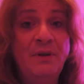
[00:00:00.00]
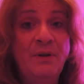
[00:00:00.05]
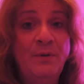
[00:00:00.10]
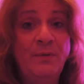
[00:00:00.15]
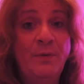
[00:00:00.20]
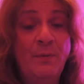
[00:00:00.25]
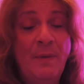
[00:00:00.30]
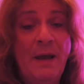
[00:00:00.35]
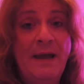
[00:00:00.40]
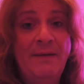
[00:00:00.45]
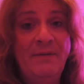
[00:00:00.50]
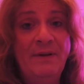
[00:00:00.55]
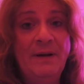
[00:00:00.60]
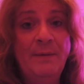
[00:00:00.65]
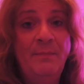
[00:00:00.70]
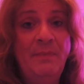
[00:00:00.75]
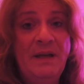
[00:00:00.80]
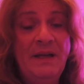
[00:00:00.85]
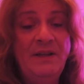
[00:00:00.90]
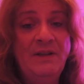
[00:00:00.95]
you from having an
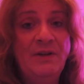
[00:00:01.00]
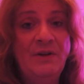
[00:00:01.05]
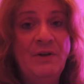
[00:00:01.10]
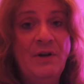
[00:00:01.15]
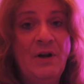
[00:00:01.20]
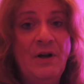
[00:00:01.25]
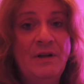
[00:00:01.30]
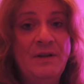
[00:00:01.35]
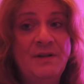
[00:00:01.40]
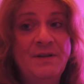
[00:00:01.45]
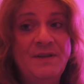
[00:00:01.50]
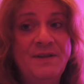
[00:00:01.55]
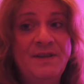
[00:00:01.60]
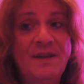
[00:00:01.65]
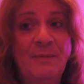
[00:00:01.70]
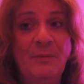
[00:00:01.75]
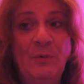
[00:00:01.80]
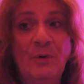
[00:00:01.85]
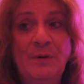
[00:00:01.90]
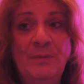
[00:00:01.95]
opinion on
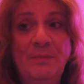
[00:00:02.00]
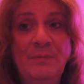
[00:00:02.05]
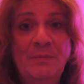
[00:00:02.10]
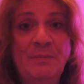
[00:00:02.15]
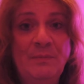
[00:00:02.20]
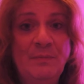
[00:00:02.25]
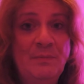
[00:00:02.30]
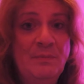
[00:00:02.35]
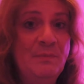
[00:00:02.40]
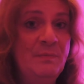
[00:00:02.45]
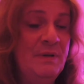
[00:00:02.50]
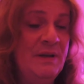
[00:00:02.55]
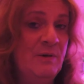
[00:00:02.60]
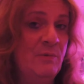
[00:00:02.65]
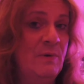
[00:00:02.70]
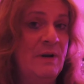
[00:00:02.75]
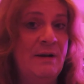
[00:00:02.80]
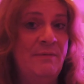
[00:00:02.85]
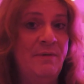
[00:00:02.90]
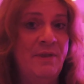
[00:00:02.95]
someone
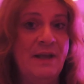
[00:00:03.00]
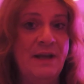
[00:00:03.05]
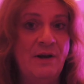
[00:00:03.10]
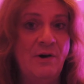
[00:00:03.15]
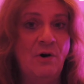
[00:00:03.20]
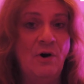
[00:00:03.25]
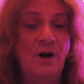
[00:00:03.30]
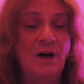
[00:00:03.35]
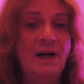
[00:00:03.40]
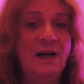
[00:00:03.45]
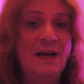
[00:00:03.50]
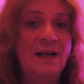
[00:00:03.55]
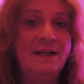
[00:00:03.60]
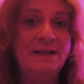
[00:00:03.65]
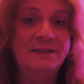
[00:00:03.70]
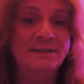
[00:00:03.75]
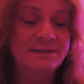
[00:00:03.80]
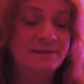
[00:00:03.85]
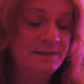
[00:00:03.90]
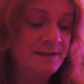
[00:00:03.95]
being whatever they are,
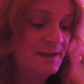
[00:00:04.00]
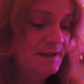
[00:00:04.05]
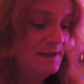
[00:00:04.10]
and